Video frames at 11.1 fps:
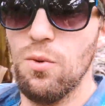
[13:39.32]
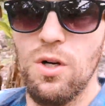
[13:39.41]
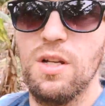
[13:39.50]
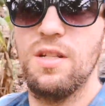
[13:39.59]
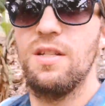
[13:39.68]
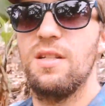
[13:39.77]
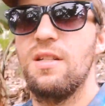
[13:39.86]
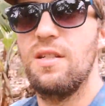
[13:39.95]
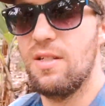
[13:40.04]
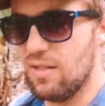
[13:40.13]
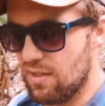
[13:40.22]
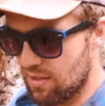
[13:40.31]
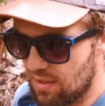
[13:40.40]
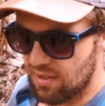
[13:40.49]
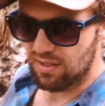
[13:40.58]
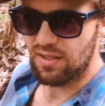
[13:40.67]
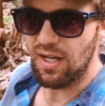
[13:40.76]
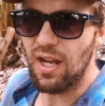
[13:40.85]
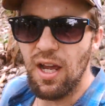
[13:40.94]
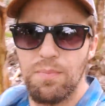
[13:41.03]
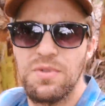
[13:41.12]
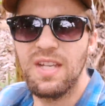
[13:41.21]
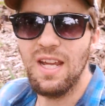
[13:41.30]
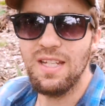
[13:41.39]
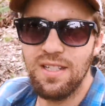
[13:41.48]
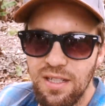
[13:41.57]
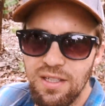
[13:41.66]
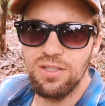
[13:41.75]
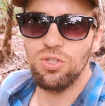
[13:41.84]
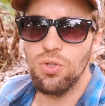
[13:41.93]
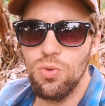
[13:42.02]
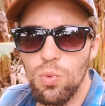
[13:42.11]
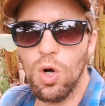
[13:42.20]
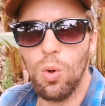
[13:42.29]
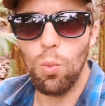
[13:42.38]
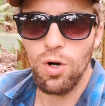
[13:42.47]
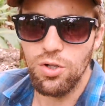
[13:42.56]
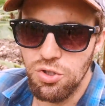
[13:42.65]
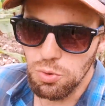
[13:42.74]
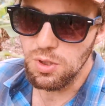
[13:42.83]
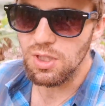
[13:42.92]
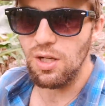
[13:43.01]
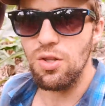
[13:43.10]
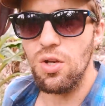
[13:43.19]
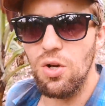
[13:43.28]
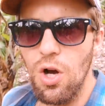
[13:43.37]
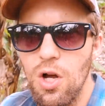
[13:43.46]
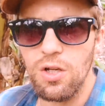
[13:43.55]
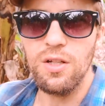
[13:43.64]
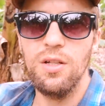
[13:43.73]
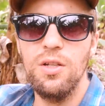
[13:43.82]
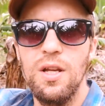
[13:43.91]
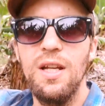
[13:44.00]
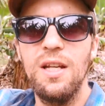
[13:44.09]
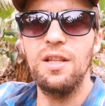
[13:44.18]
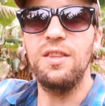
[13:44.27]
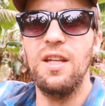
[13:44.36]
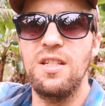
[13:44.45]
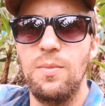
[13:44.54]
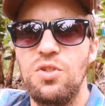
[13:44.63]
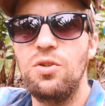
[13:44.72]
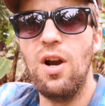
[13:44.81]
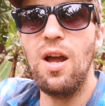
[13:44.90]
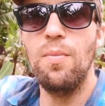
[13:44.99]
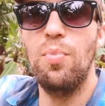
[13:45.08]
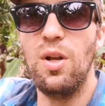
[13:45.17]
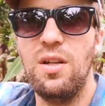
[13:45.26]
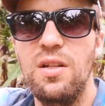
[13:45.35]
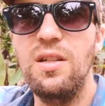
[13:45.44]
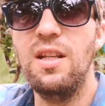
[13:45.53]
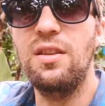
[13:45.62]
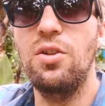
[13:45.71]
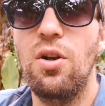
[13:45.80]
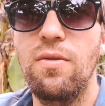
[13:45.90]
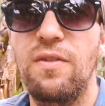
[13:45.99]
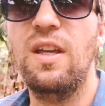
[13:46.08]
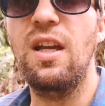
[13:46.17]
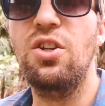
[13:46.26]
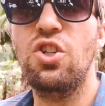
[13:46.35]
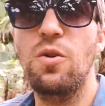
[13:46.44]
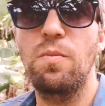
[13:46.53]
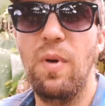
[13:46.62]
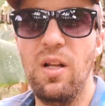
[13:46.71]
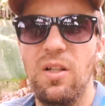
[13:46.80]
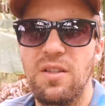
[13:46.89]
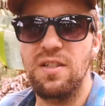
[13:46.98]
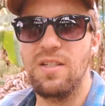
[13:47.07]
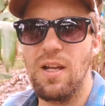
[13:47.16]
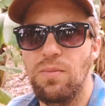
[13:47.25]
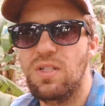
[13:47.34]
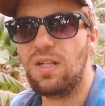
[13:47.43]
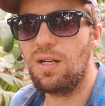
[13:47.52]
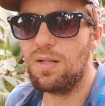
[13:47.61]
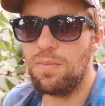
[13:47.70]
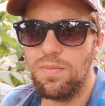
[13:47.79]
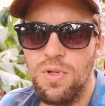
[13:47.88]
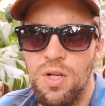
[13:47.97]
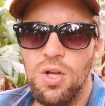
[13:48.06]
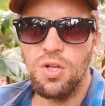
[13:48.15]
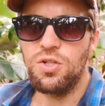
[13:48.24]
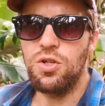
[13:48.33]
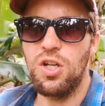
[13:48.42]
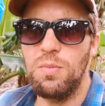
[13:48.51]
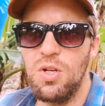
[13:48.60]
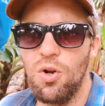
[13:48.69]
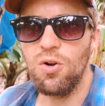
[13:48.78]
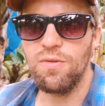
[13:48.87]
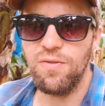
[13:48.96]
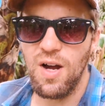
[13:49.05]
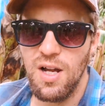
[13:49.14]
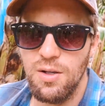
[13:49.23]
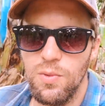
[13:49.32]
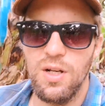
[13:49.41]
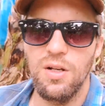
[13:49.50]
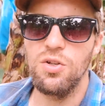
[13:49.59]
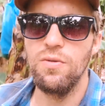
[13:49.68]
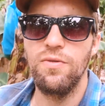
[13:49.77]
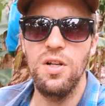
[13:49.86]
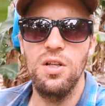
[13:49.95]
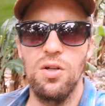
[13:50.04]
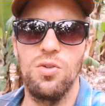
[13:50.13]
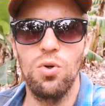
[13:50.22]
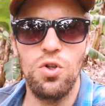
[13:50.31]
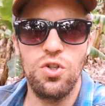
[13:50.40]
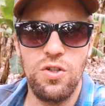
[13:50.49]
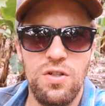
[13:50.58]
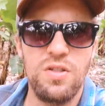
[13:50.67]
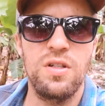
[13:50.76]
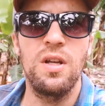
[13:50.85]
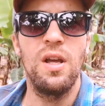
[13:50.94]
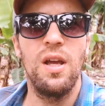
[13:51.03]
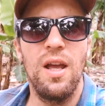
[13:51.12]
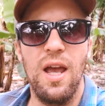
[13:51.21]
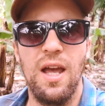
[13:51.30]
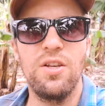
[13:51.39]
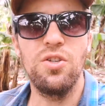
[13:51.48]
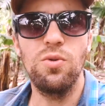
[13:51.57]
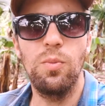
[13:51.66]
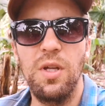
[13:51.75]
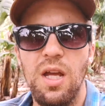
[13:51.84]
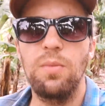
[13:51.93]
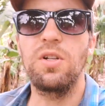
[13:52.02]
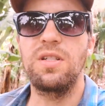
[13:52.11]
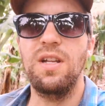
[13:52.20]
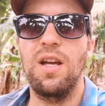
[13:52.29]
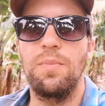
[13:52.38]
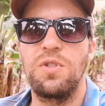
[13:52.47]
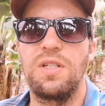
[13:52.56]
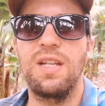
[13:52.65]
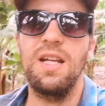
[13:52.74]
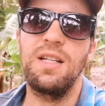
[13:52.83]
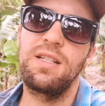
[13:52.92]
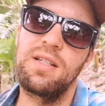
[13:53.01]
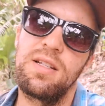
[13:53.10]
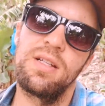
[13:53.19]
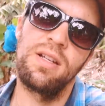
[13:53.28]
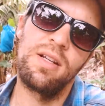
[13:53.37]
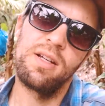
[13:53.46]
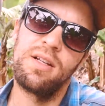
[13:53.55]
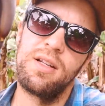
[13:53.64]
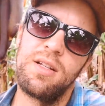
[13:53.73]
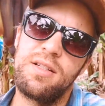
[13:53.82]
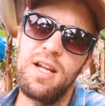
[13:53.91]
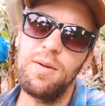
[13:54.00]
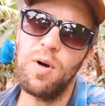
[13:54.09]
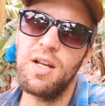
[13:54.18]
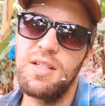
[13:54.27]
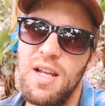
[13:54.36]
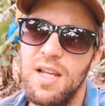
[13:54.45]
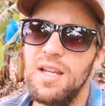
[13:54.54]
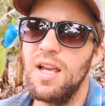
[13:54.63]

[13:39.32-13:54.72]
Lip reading: want to stay updated to what we're doing in the garden, hit that subscribe button, hit the notification bell at the same time so you can be notified when a new video launches, and you will be able to stay up to date day by day